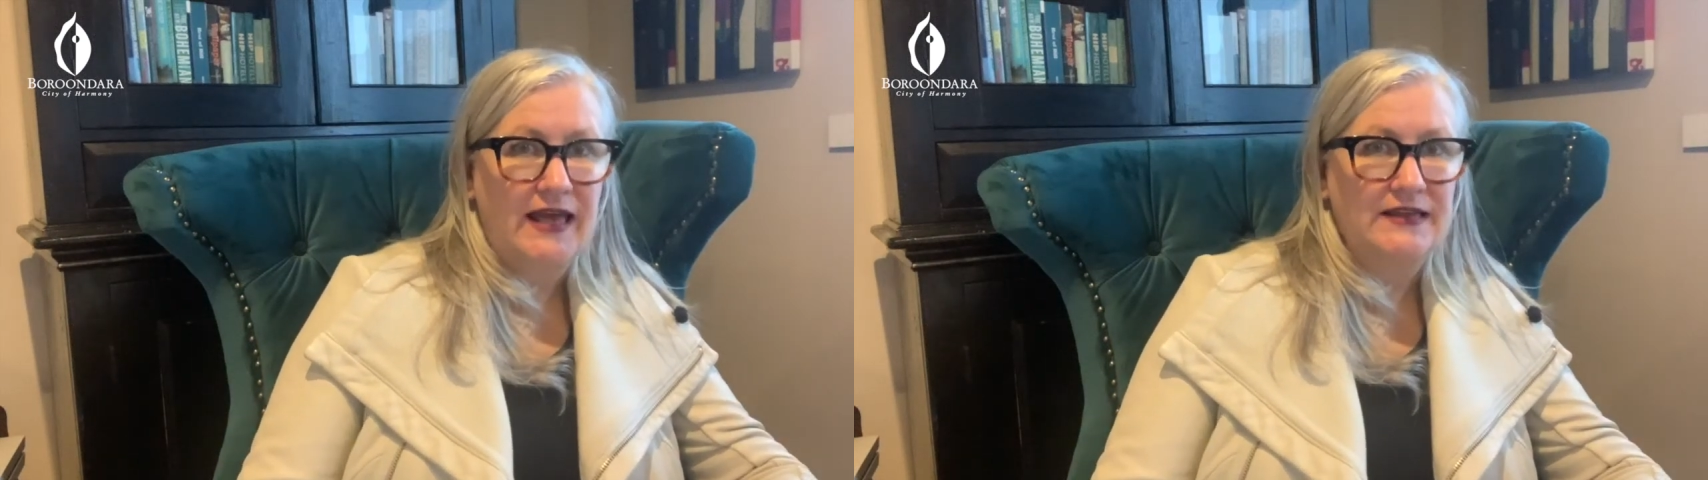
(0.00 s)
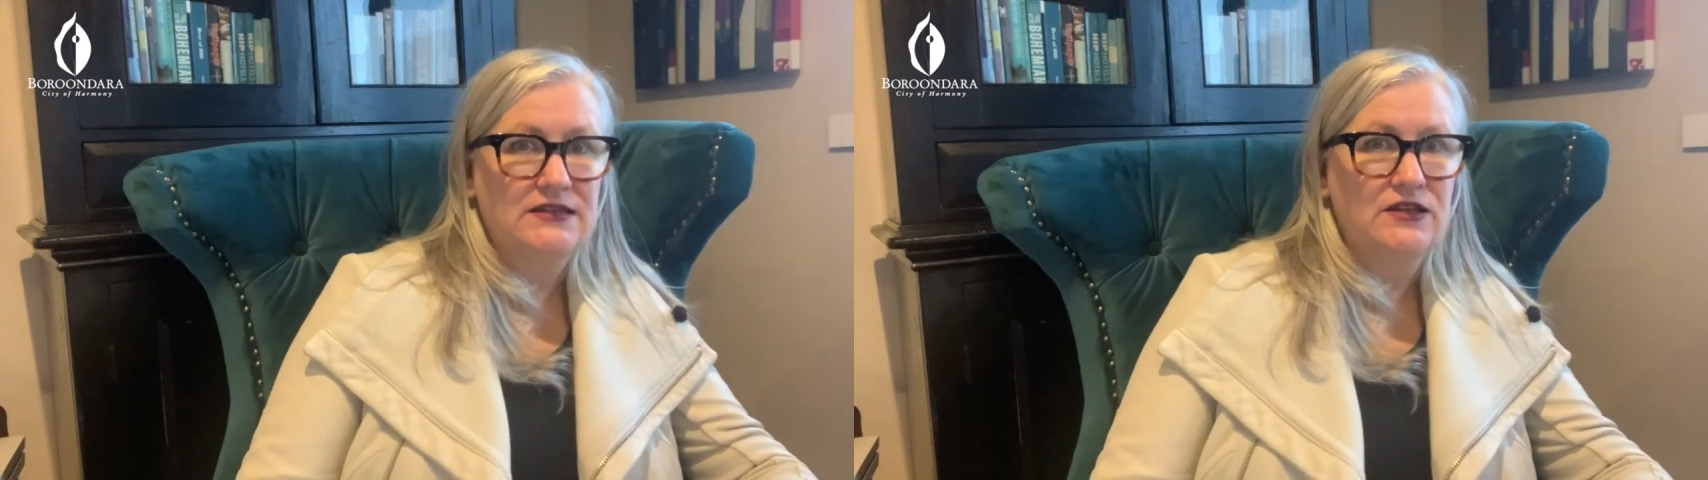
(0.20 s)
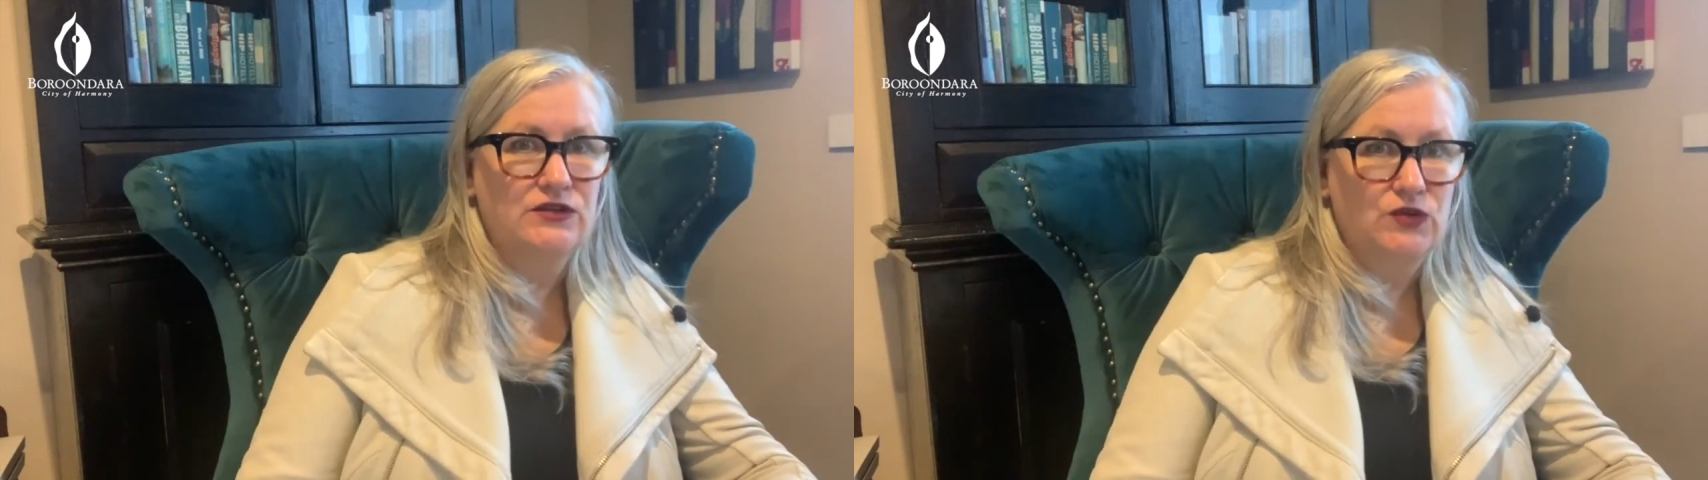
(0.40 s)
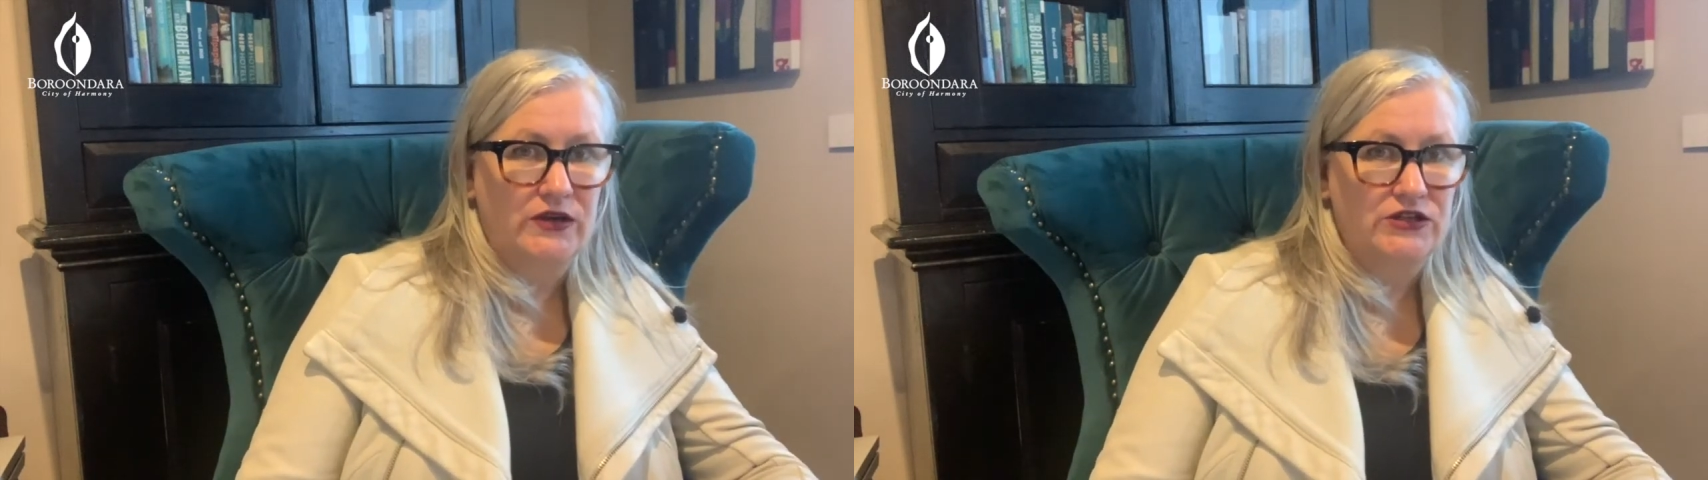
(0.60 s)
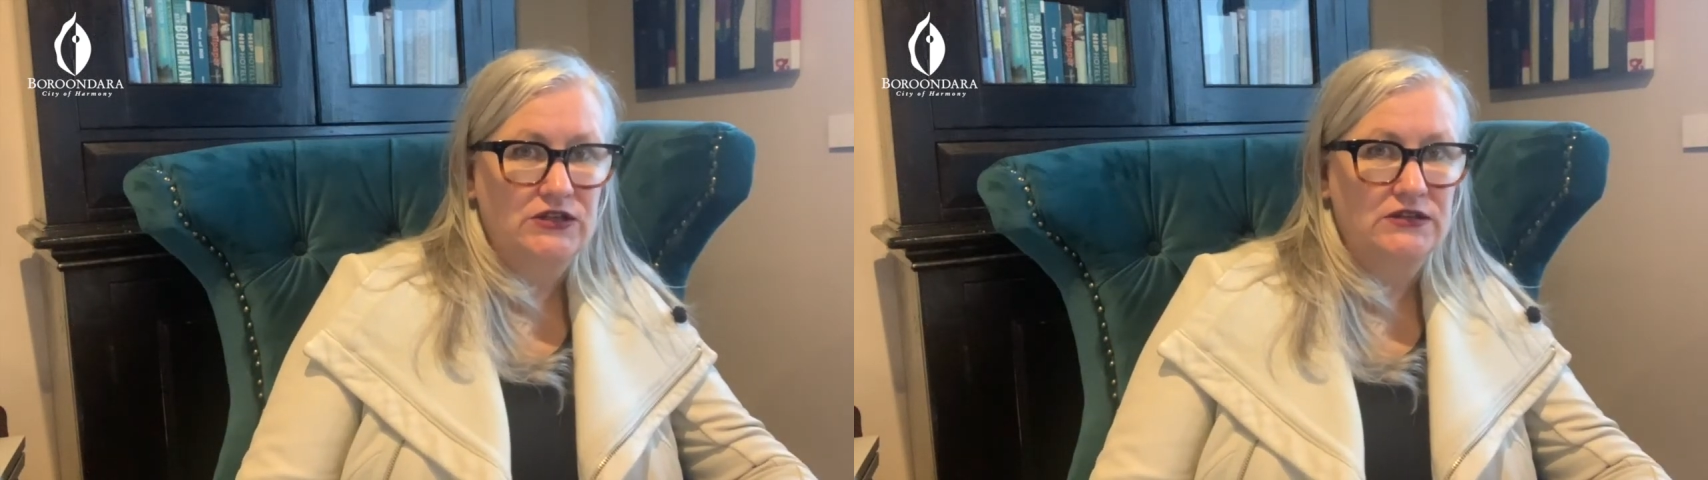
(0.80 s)
answer those
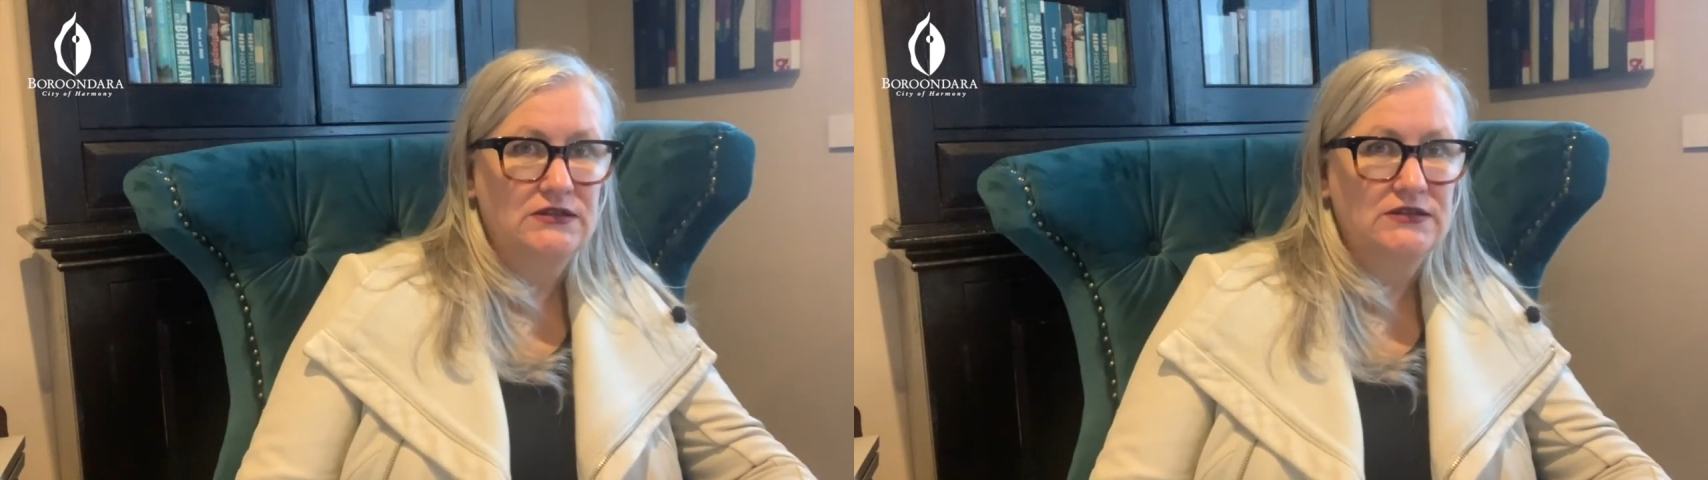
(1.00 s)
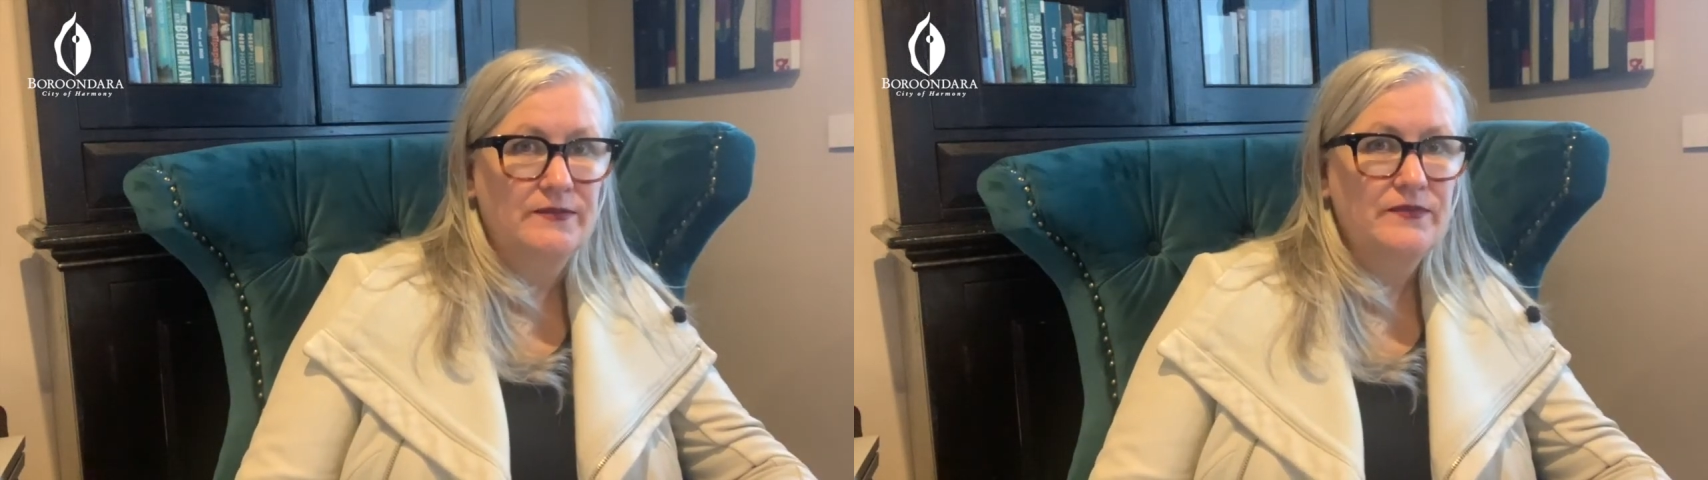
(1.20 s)
questions?